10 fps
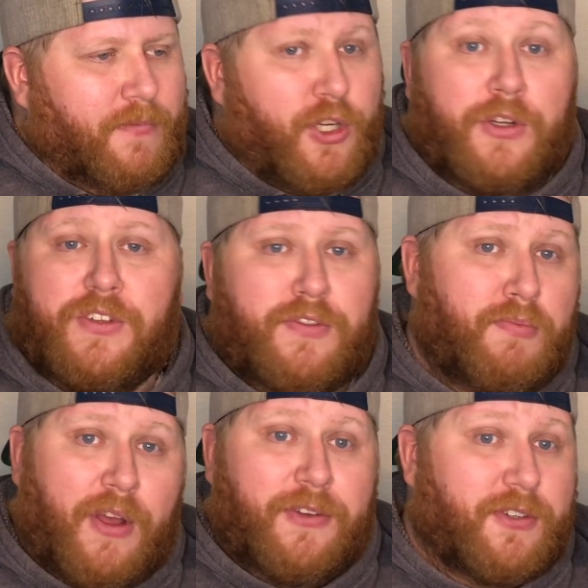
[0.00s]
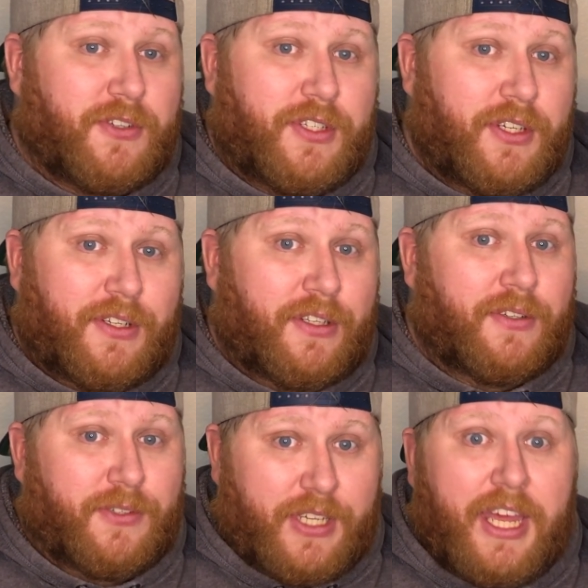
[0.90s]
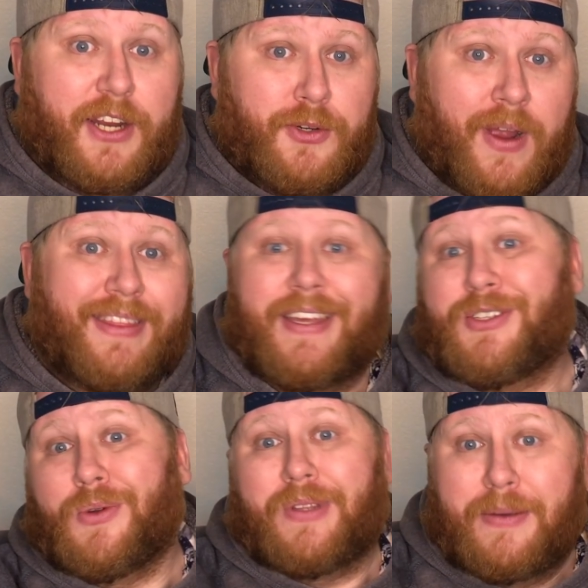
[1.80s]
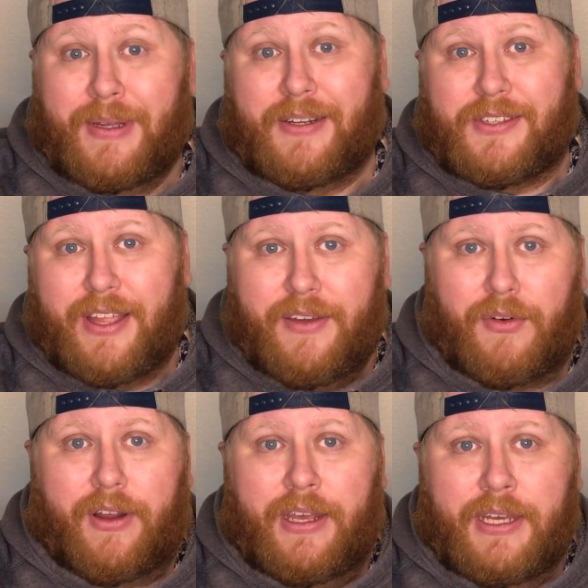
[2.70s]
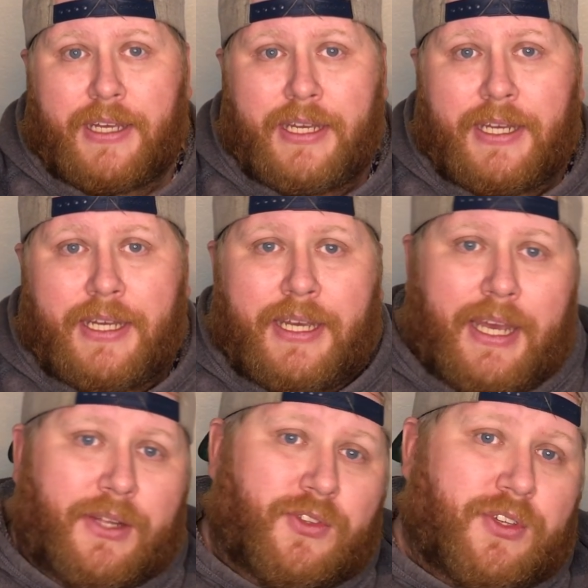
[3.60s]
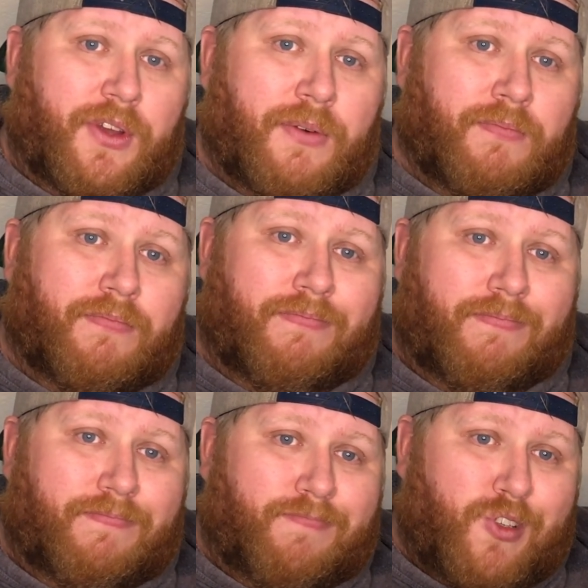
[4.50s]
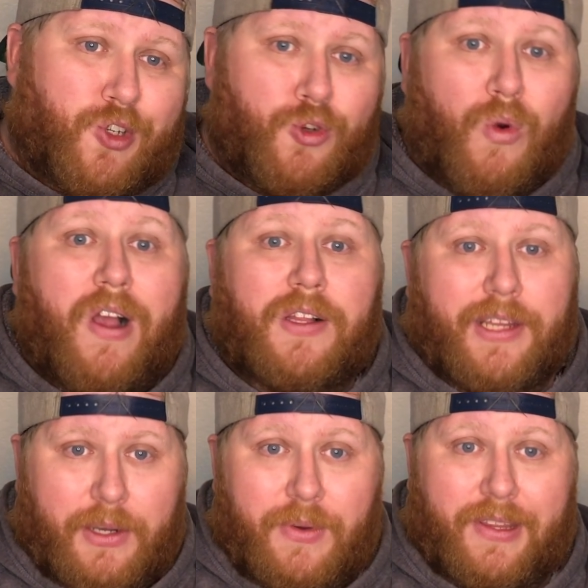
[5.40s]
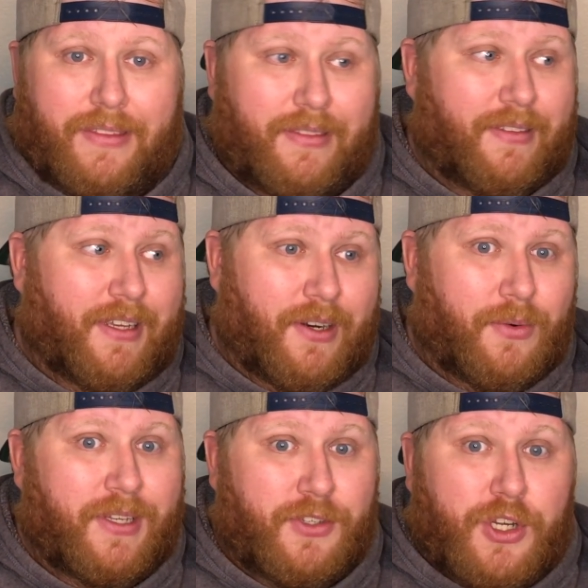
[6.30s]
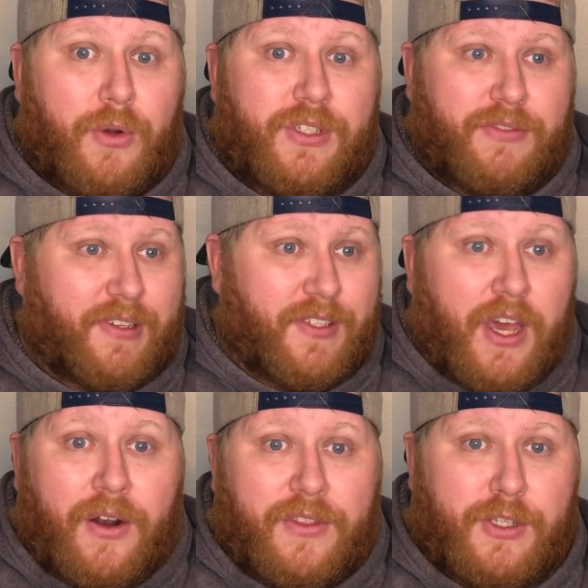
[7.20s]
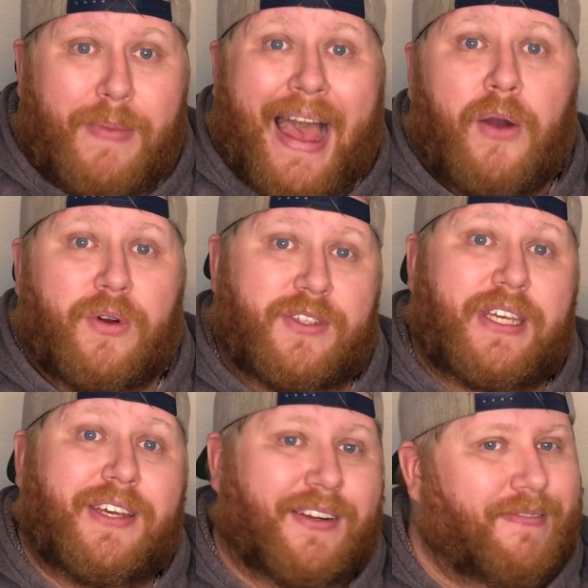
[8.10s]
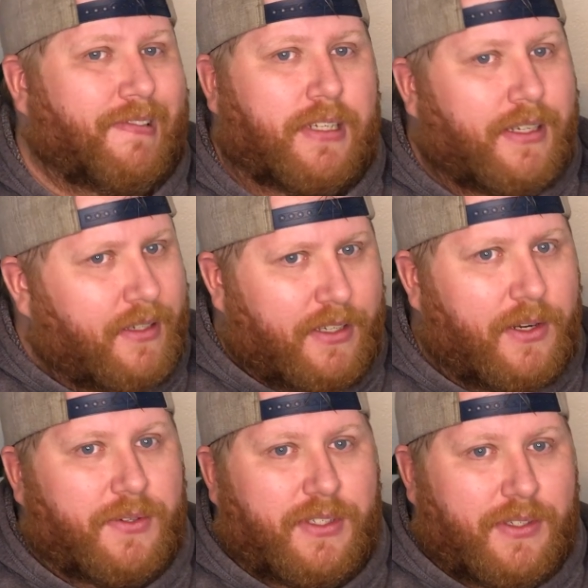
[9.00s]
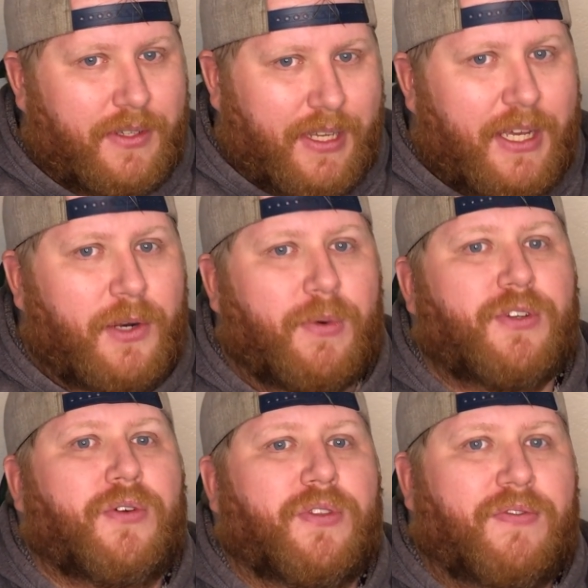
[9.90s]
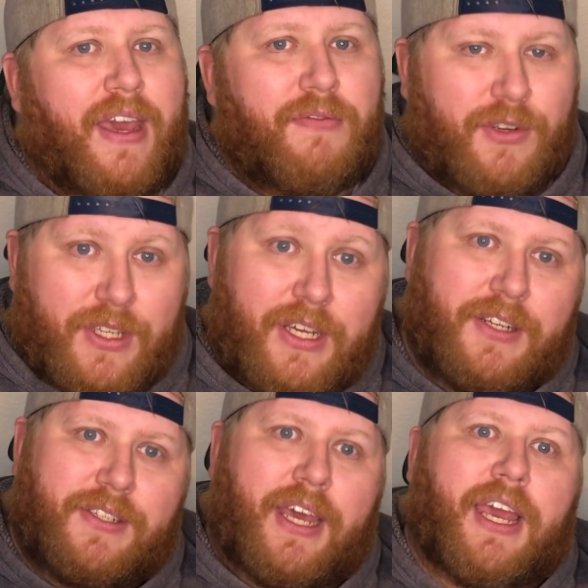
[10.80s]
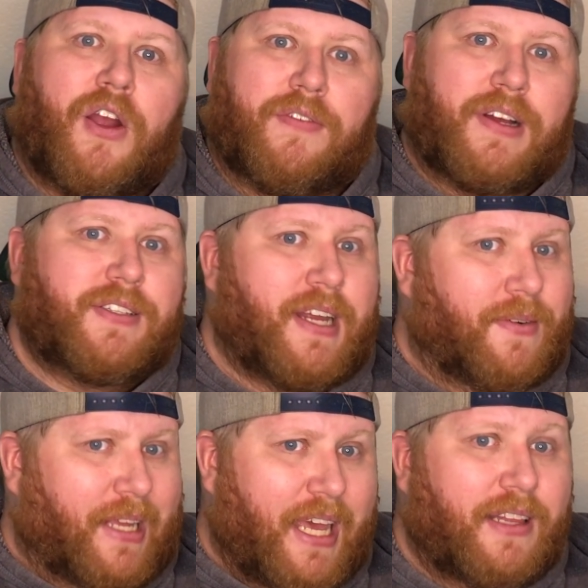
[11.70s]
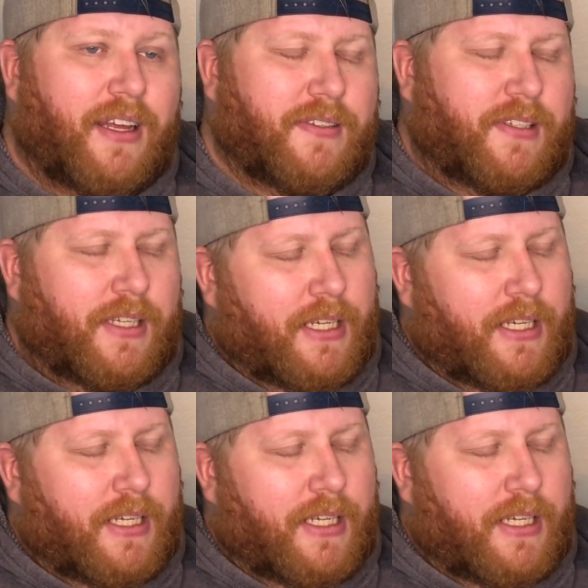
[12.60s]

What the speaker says: Joseph's brothers are still a little skittish, right? They sold him into slavery, and so they're struggling with, you know, is Joseph, he's got all this power, is he gonna, you know, is he gonna return the favor, is he gonna take care of us now and kill us?